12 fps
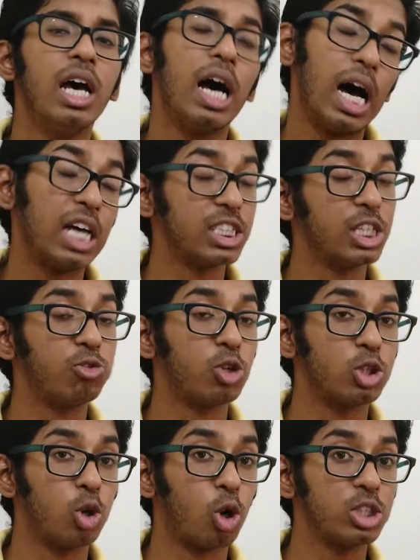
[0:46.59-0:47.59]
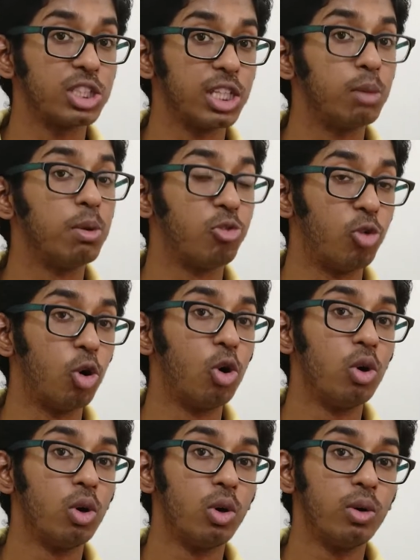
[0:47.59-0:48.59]
as it was launched there before,
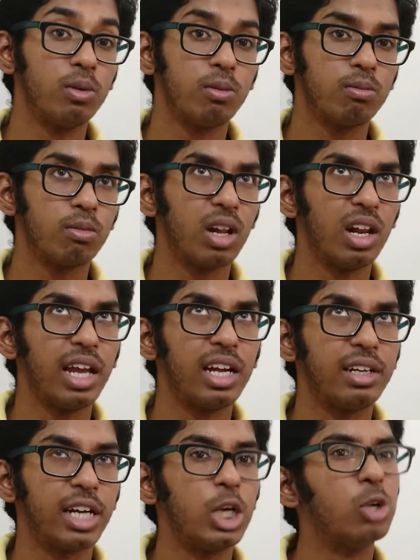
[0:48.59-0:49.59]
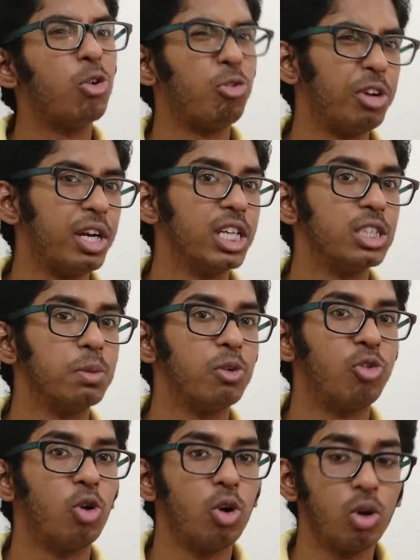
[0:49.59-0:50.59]
like 10 to 15 days
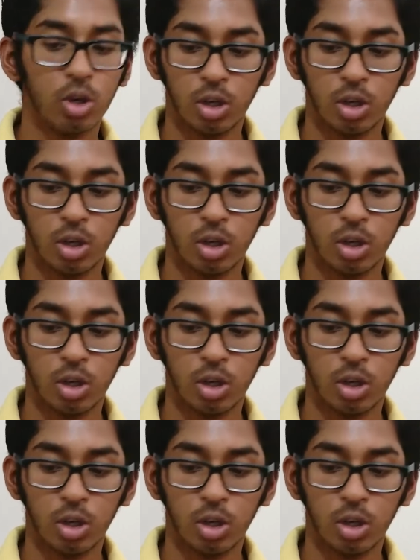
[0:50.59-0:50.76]
before.